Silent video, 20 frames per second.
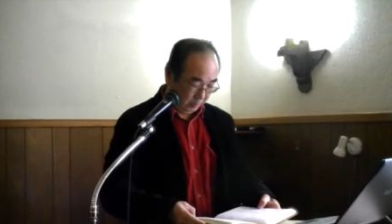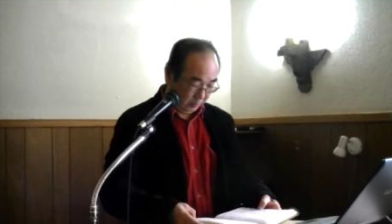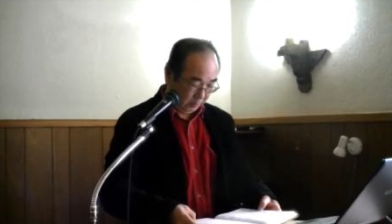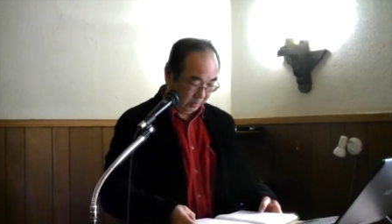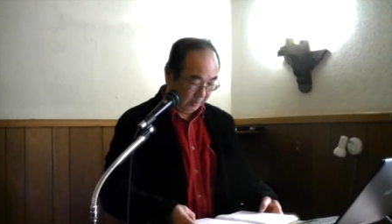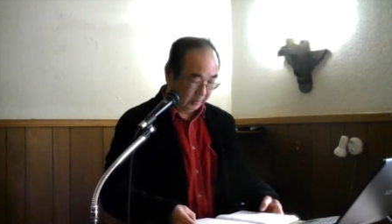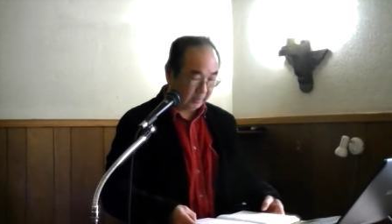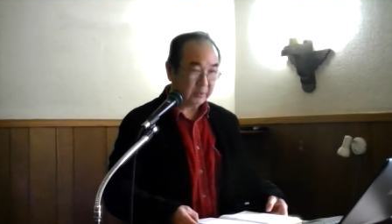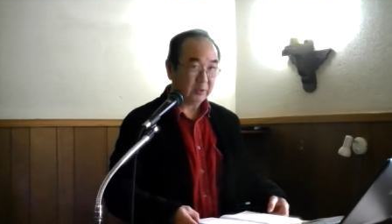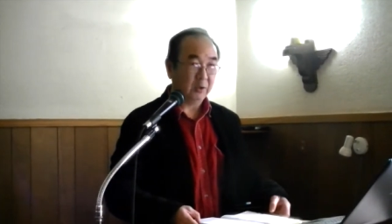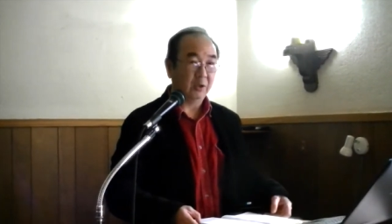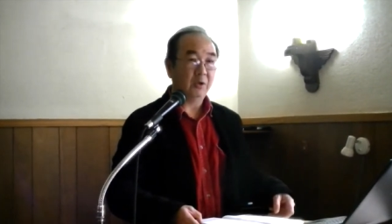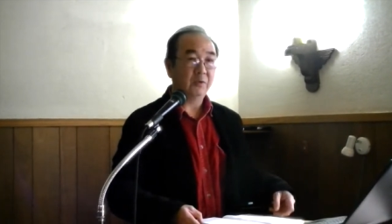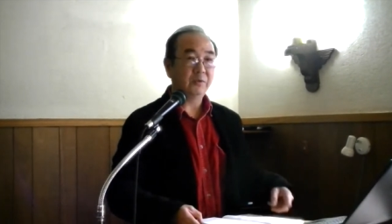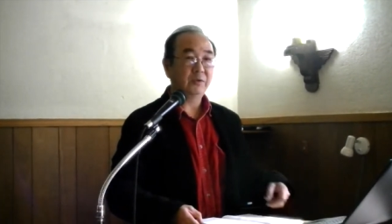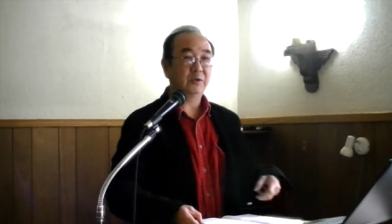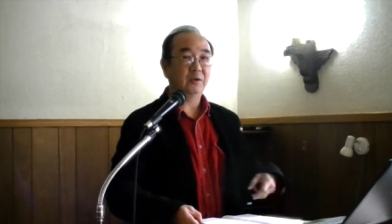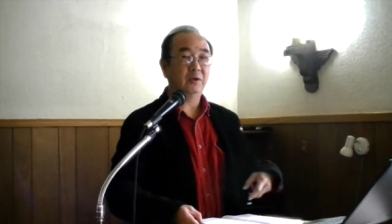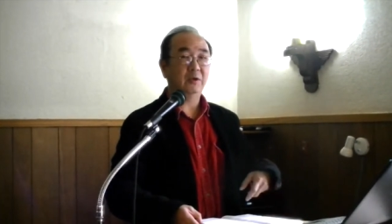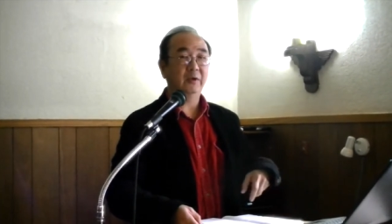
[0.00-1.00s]
Well, this is a long
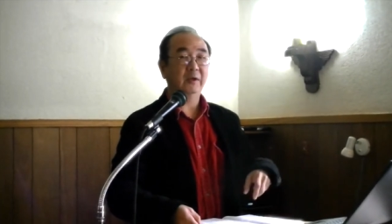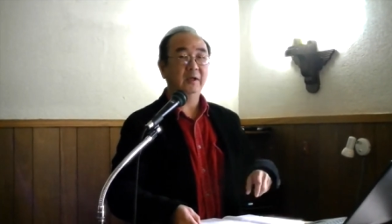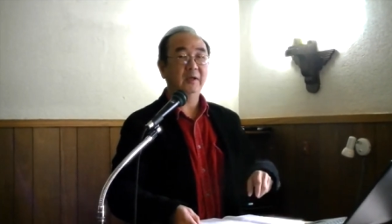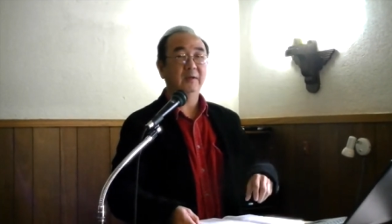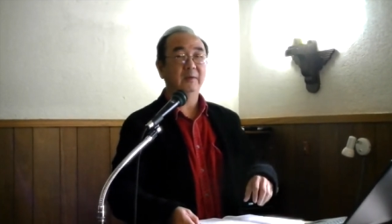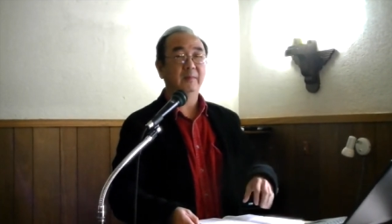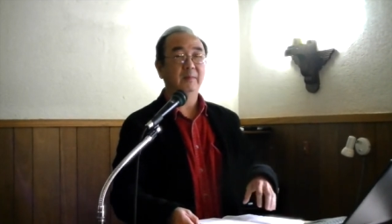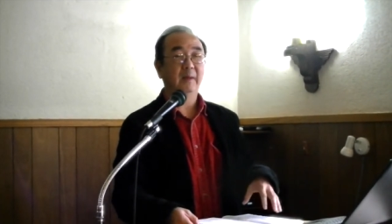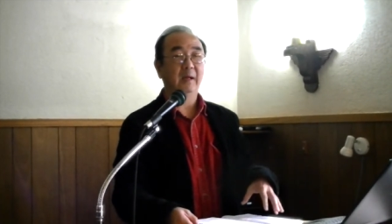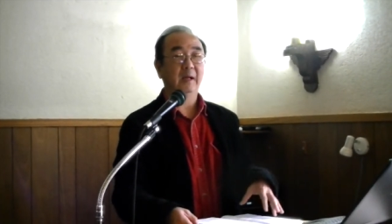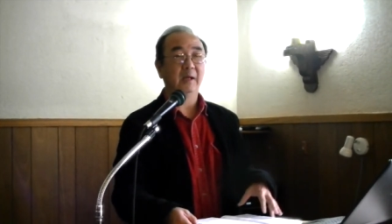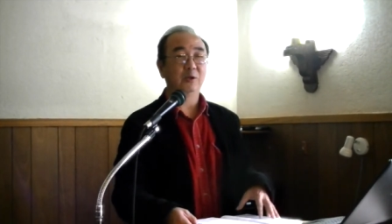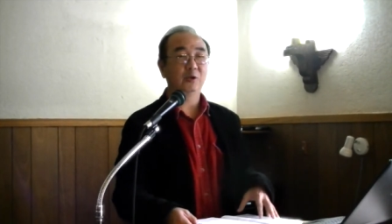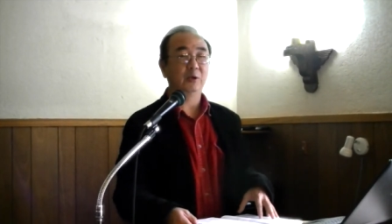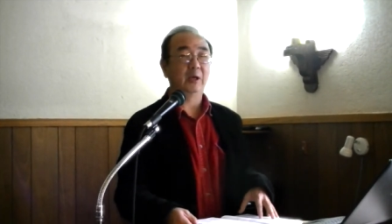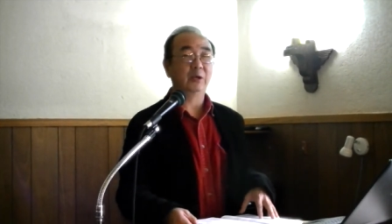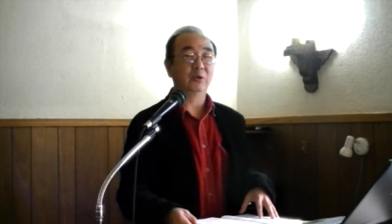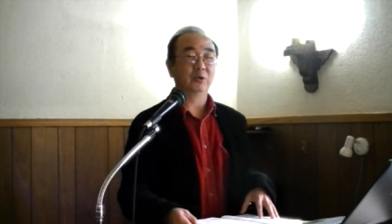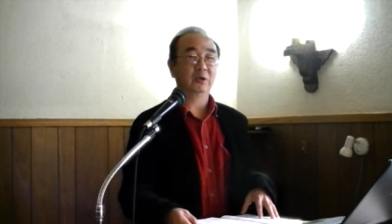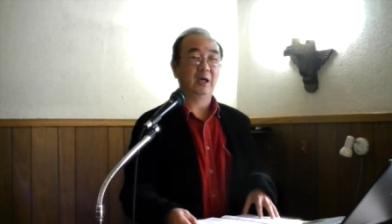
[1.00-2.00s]
story, but I
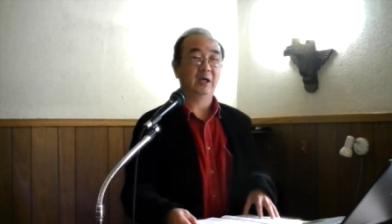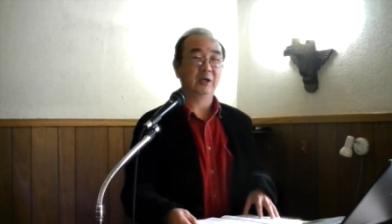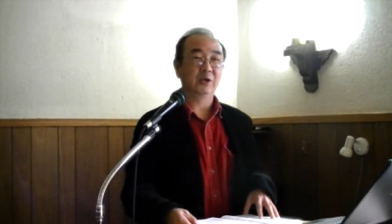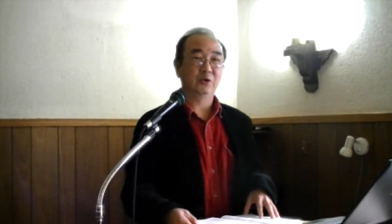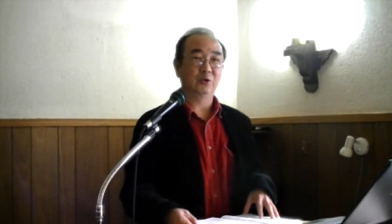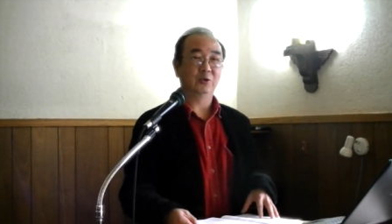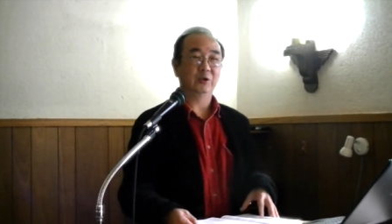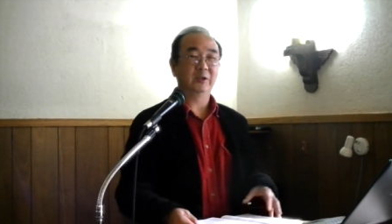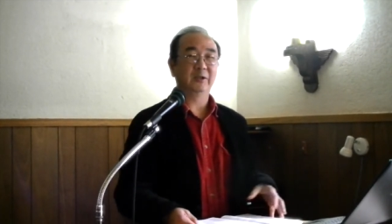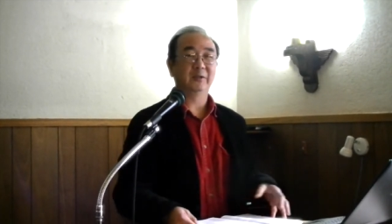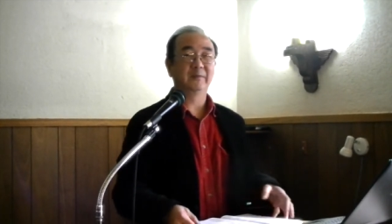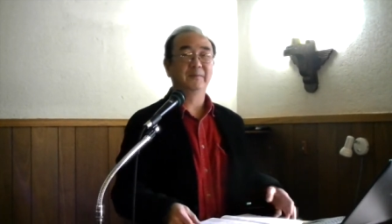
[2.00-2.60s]
try to cut short.